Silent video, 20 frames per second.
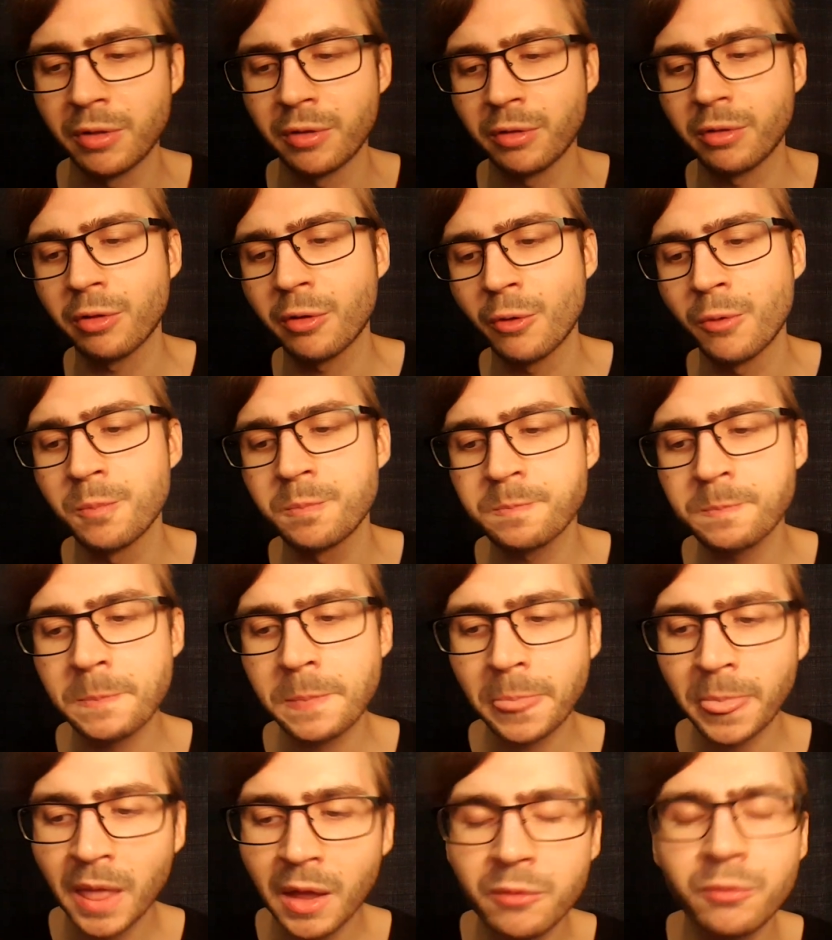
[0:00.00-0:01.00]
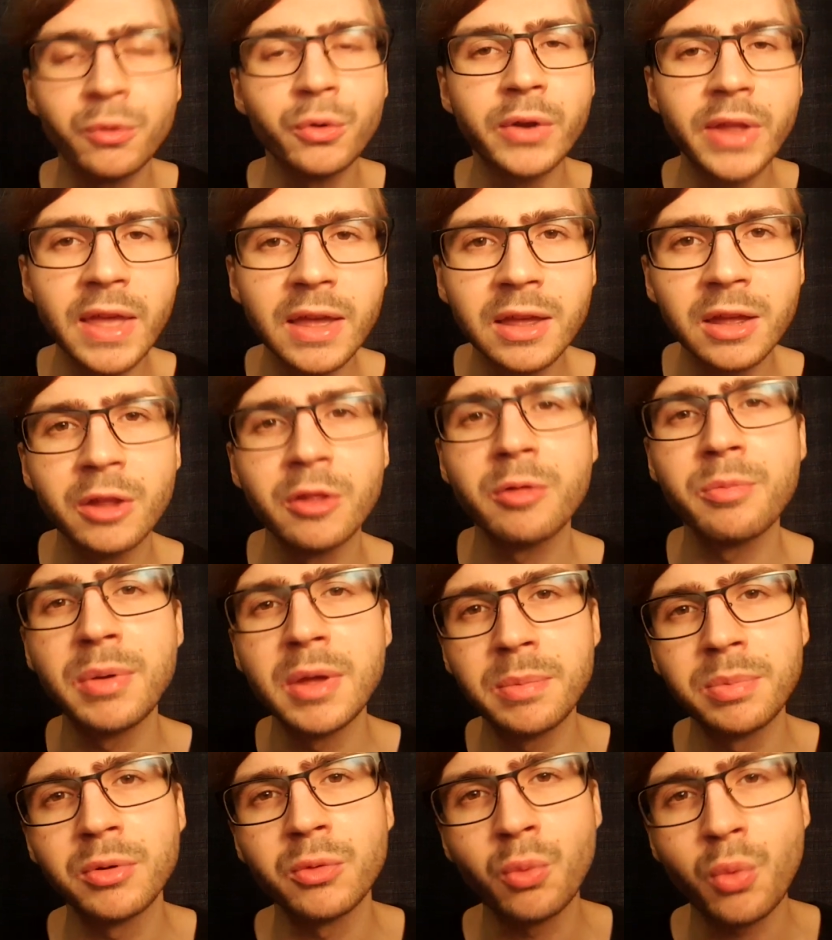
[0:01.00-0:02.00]
And so for decades
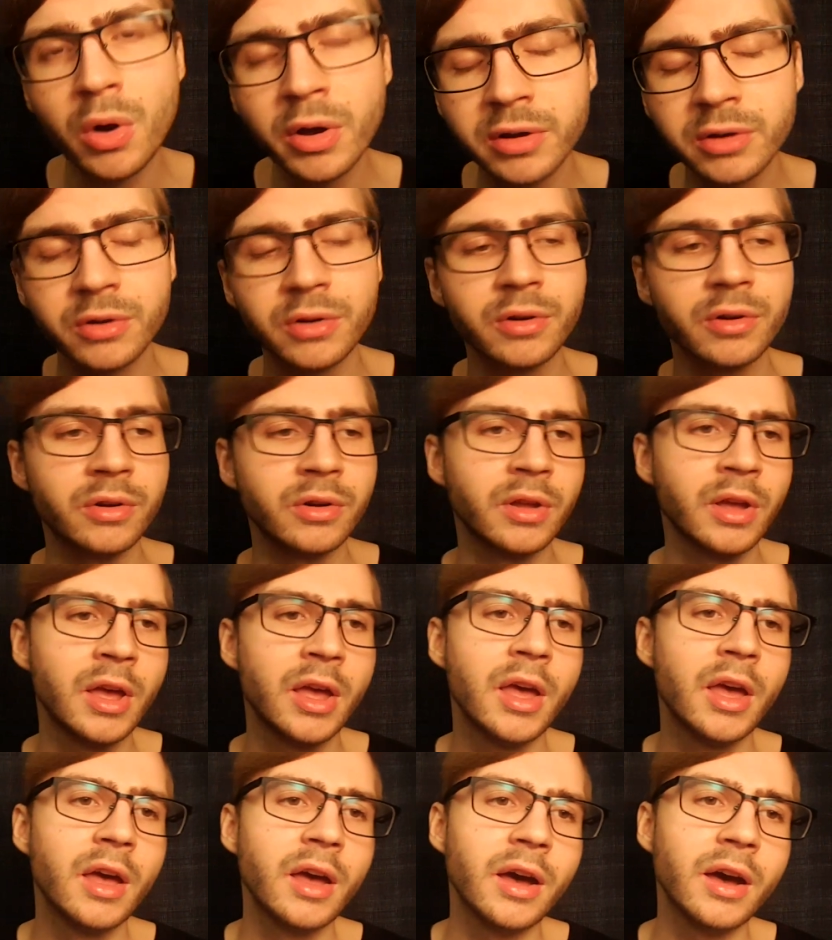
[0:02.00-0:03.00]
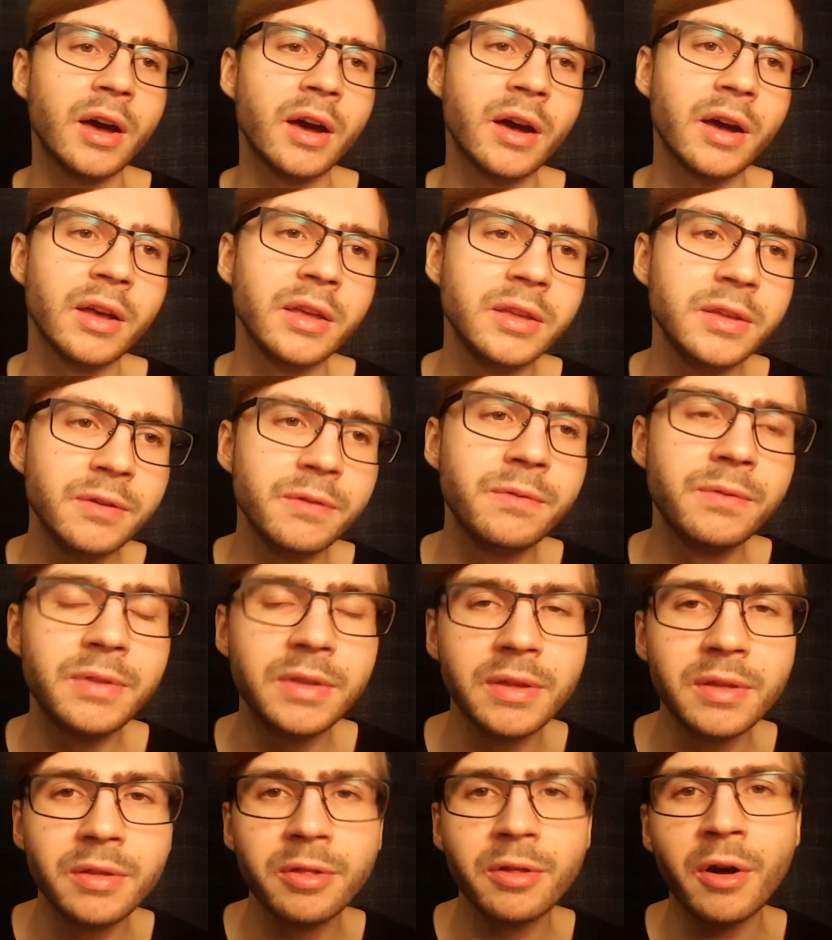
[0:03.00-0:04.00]
people wondered if
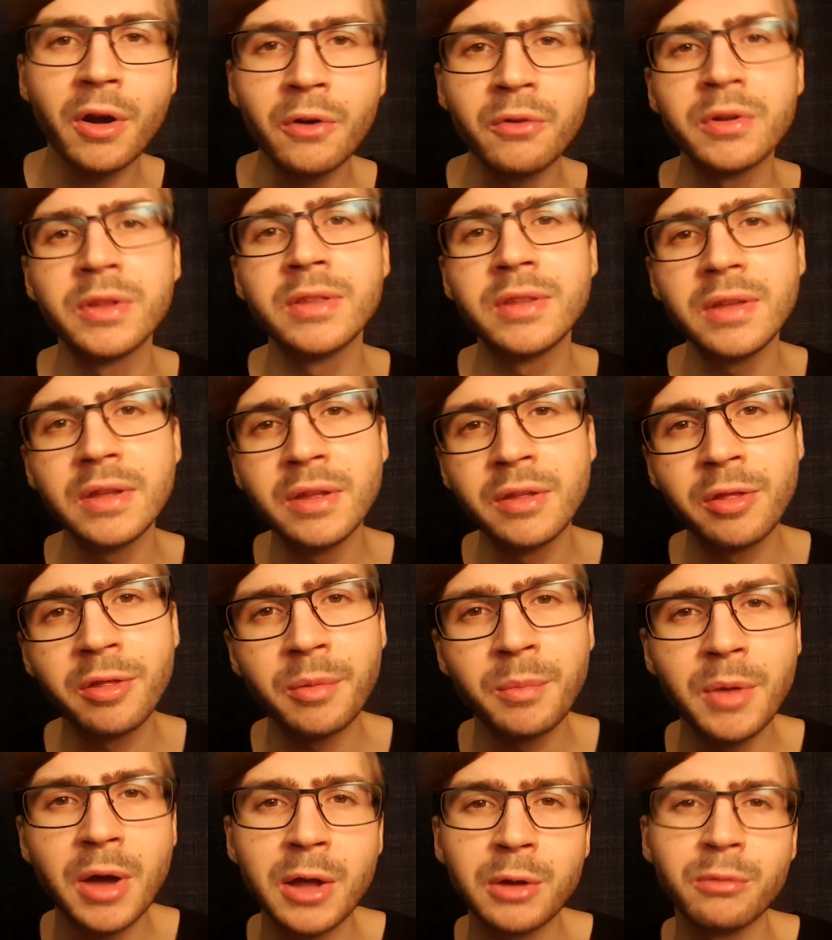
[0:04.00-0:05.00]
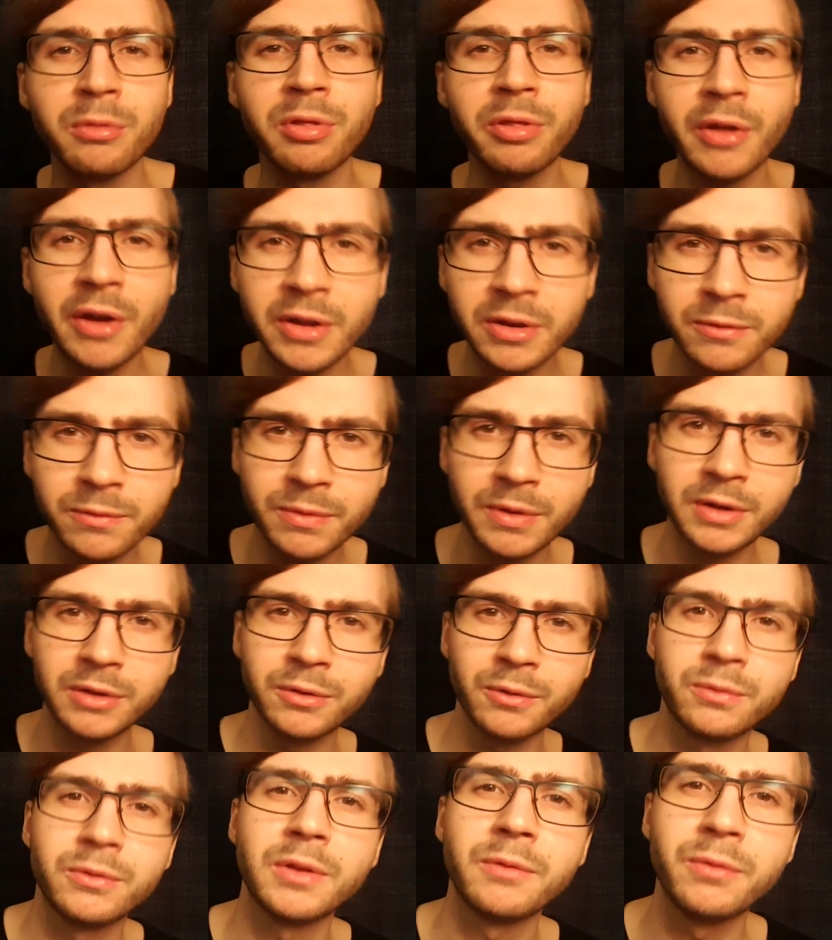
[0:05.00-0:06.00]
these are indeed some kind of side effect
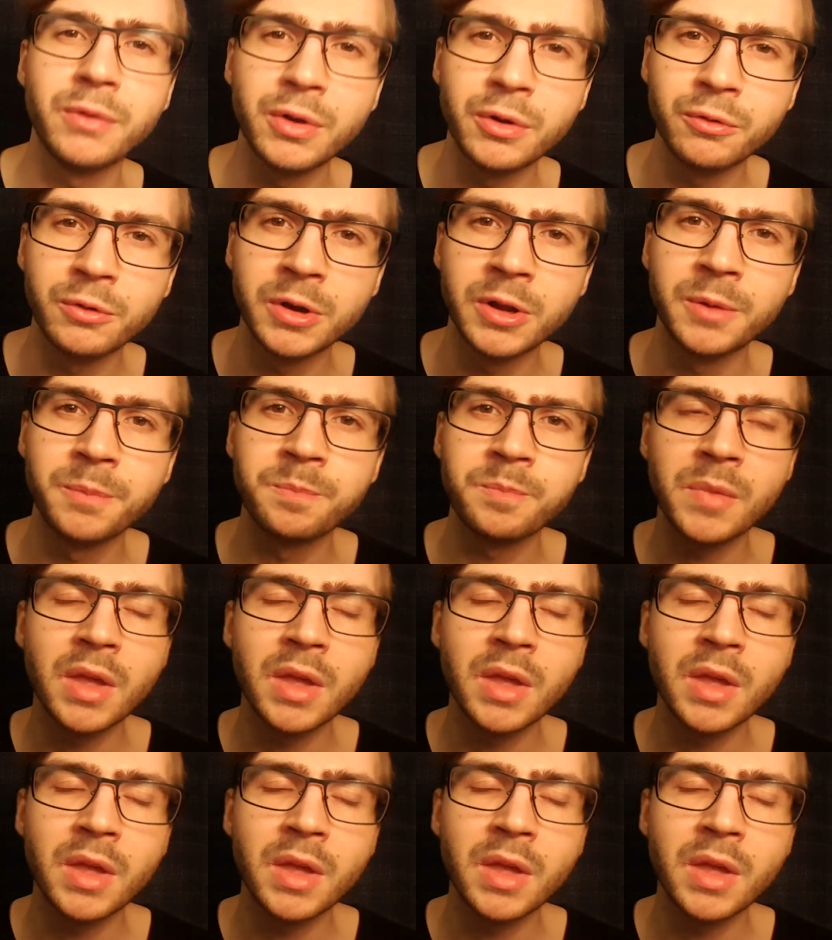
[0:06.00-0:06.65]
of the theory,